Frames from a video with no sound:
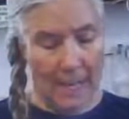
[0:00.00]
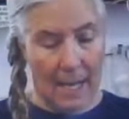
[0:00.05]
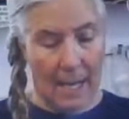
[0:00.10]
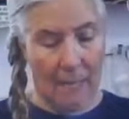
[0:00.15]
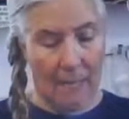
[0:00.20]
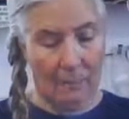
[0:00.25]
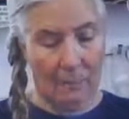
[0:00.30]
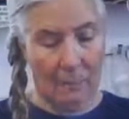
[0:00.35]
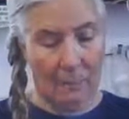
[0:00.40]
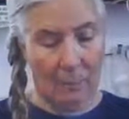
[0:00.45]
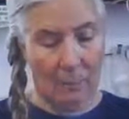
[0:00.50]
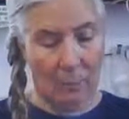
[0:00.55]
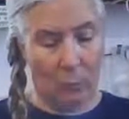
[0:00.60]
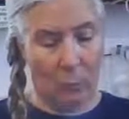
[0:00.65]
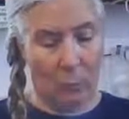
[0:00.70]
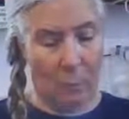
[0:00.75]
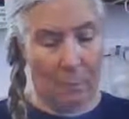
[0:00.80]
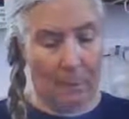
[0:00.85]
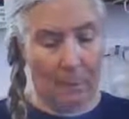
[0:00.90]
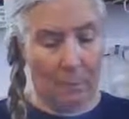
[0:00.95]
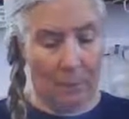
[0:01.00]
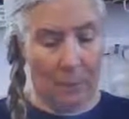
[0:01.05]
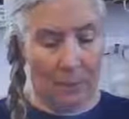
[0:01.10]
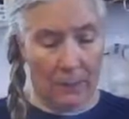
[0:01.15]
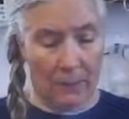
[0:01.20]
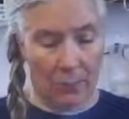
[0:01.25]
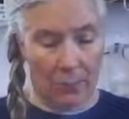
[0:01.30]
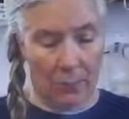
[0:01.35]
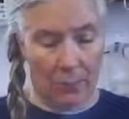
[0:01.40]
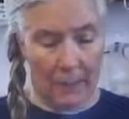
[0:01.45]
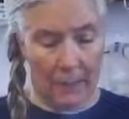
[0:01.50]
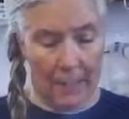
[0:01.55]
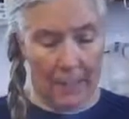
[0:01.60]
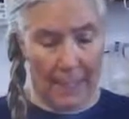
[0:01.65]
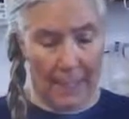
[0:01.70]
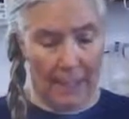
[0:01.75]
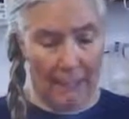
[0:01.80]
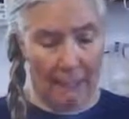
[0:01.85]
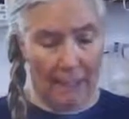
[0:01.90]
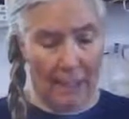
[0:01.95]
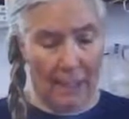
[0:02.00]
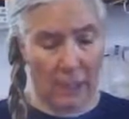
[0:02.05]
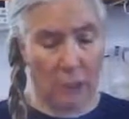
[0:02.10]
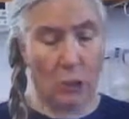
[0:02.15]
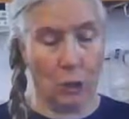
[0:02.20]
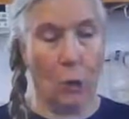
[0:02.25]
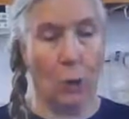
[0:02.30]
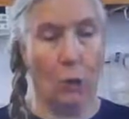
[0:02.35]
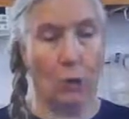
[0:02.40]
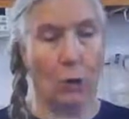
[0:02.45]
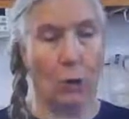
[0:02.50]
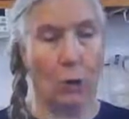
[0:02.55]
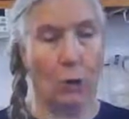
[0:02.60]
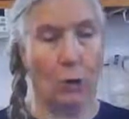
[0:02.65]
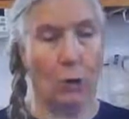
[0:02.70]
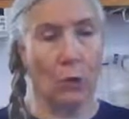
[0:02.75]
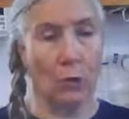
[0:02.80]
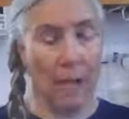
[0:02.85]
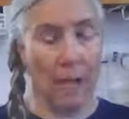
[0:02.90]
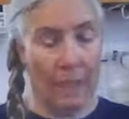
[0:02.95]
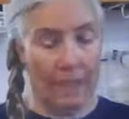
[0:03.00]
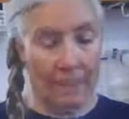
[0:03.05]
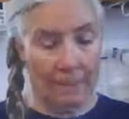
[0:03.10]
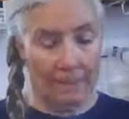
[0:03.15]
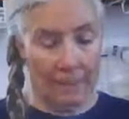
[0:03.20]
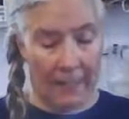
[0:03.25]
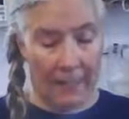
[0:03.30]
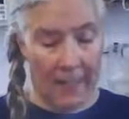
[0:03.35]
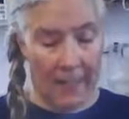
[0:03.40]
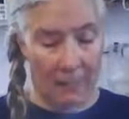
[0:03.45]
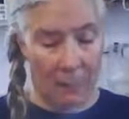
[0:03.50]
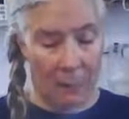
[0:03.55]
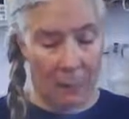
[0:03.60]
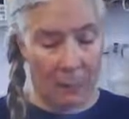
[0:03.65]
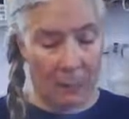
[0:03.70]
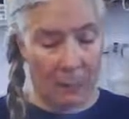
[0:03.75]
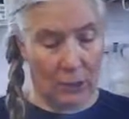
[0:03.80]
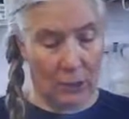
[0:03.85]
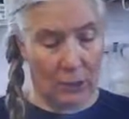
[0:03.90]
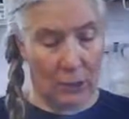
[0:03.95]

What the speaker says: I remember when my mother was alive, I showed her the amulet.